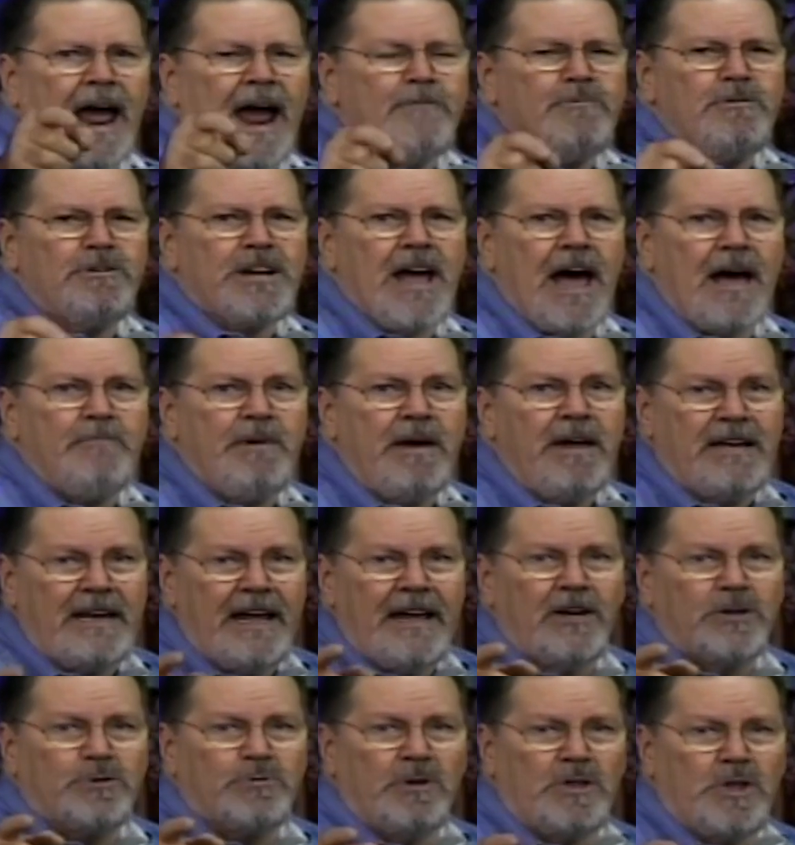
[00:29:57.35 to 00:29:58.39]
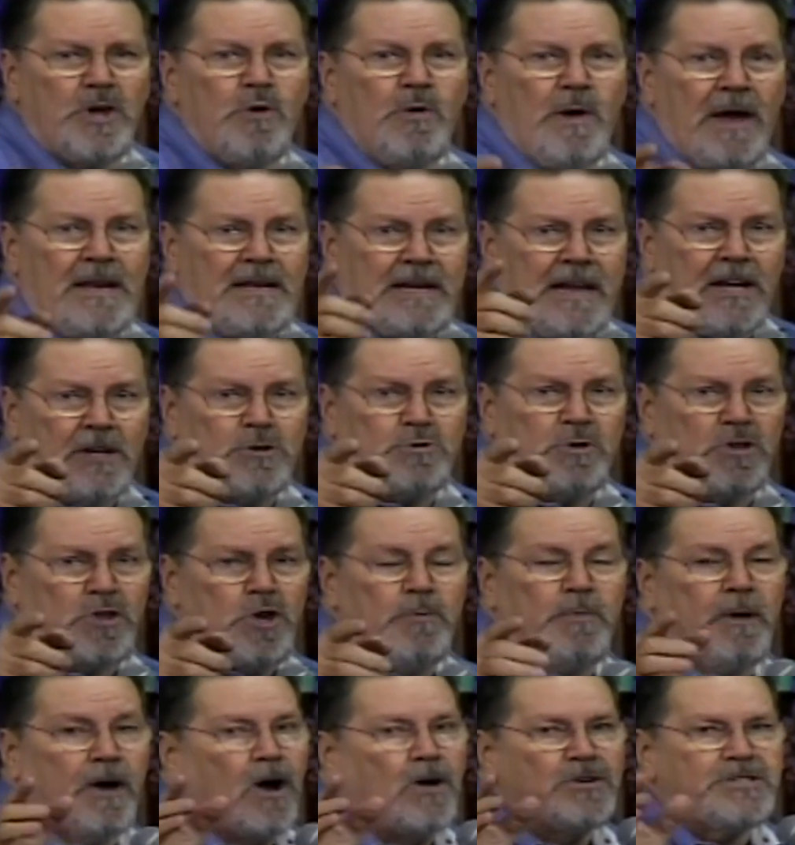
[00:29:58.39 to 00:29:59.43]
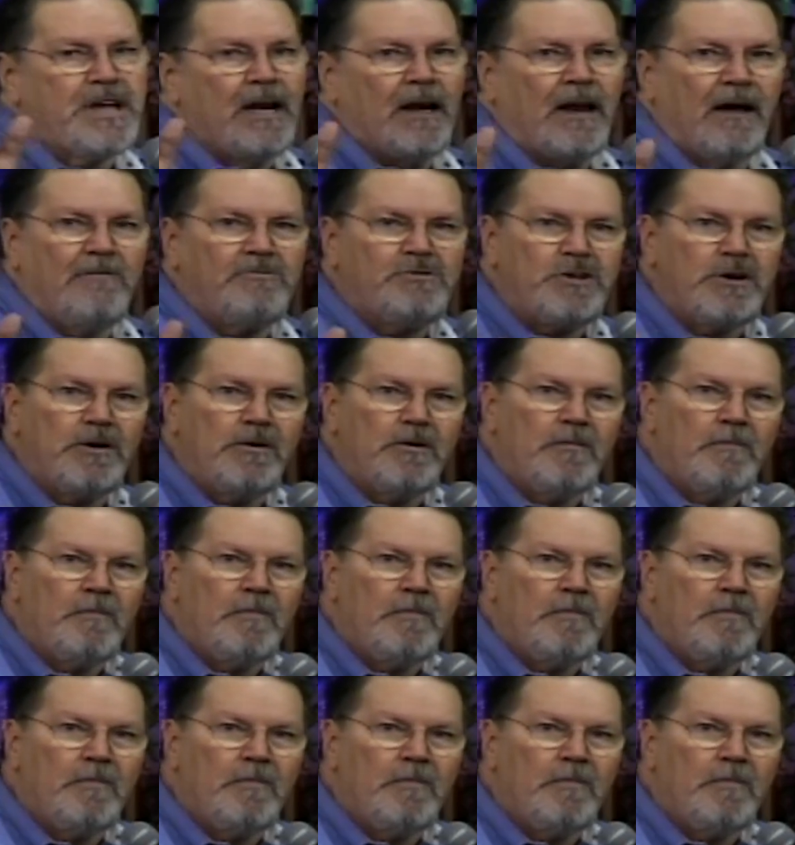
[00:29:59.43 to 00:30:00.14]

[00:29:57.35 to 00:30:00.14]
Every time He deals with you, He deals with you because He loves you.